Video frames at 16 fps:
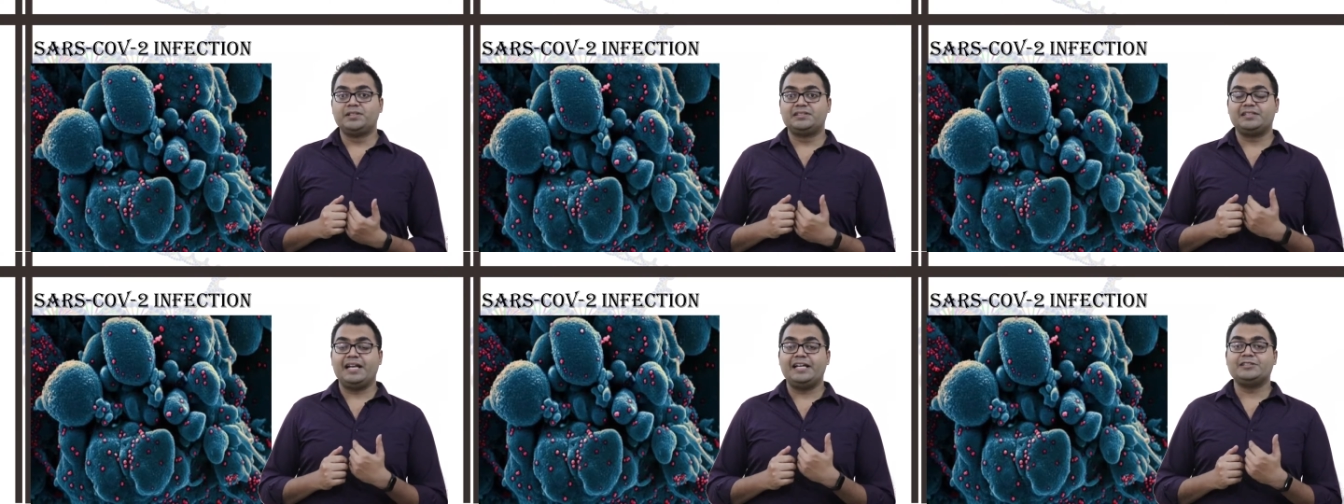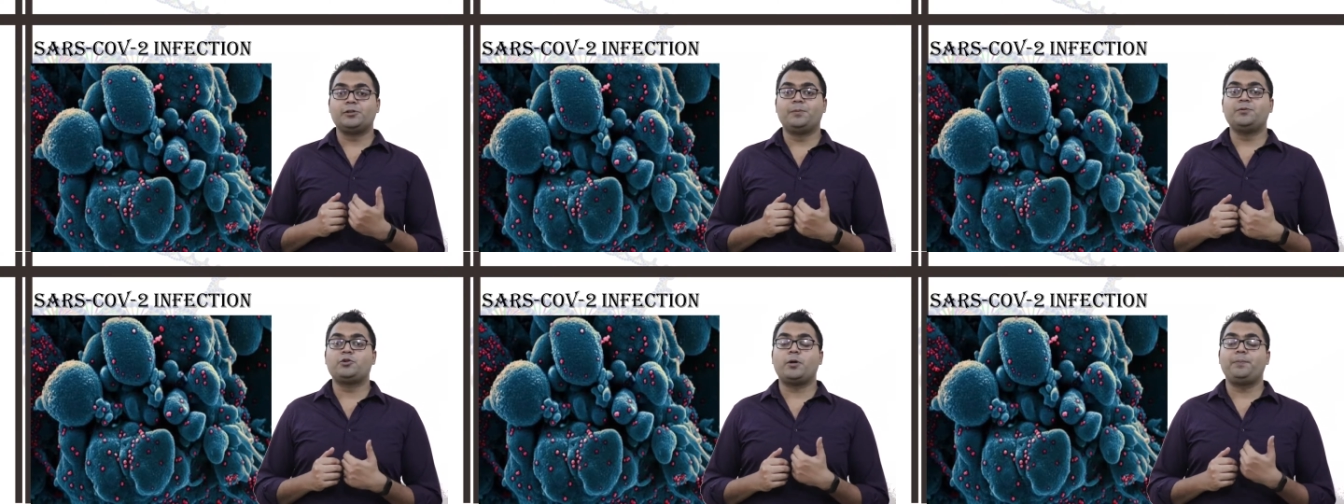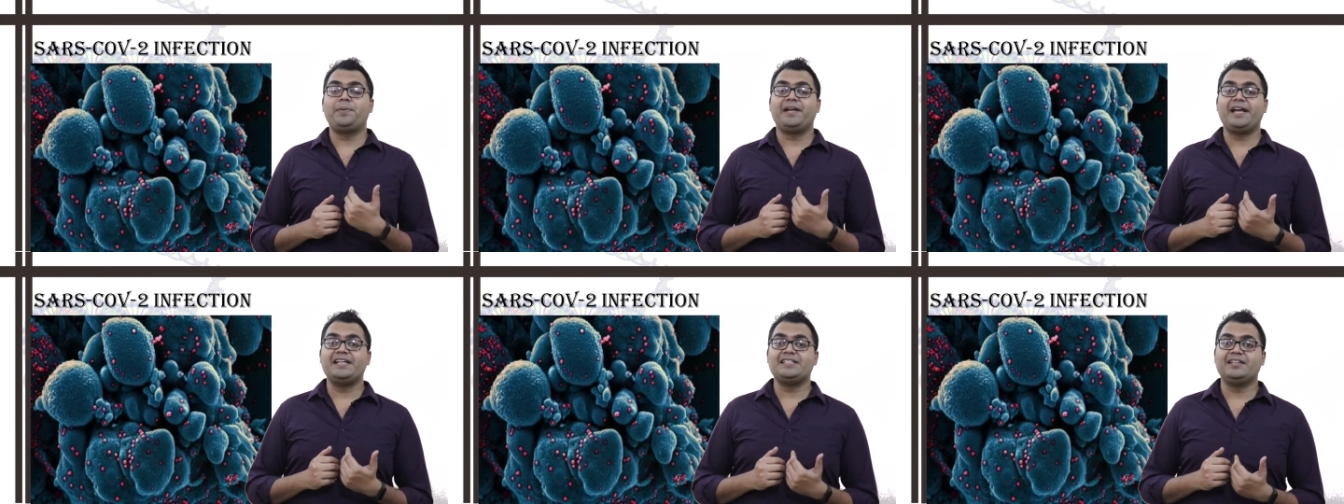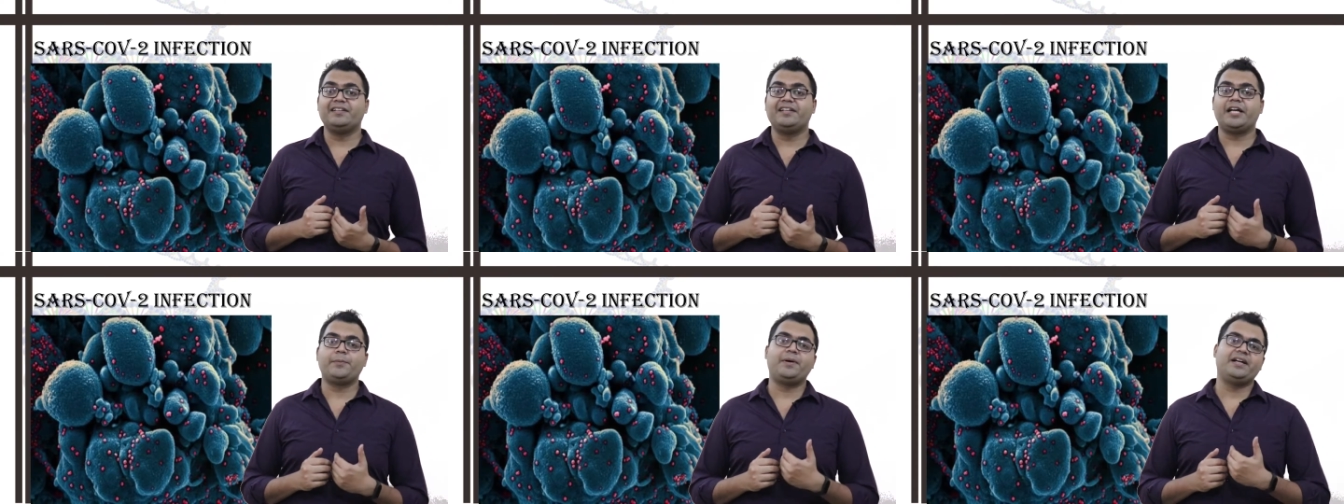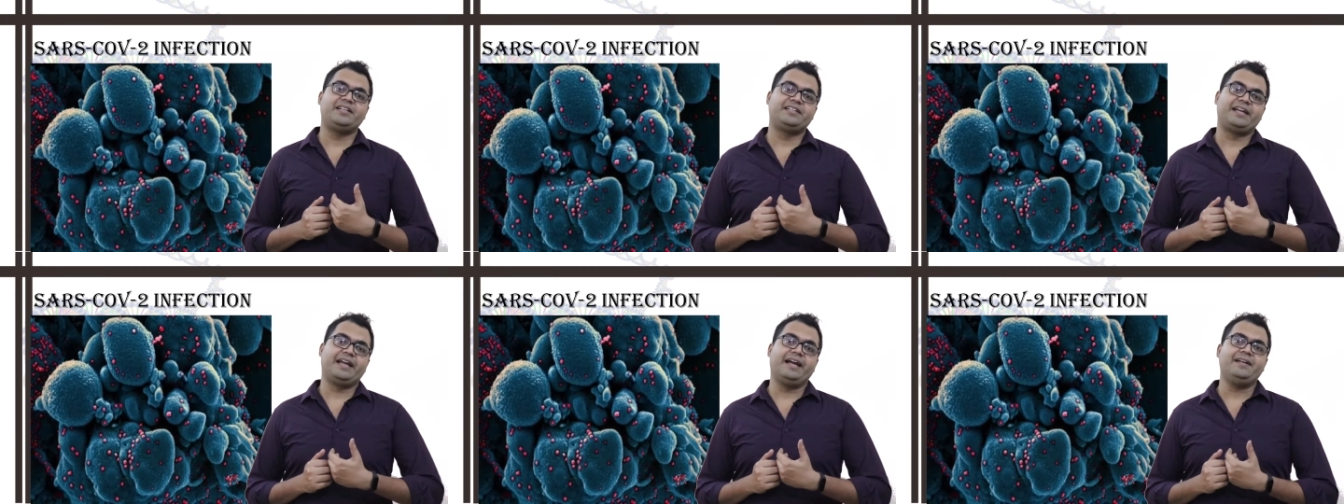It's a lysosomotropic agent, thereby
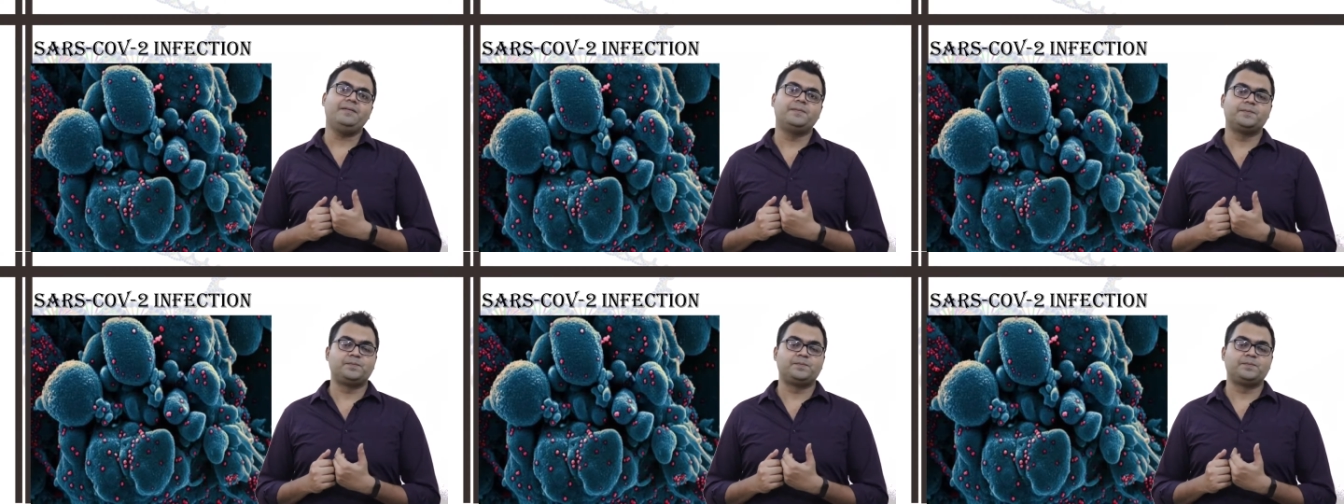it can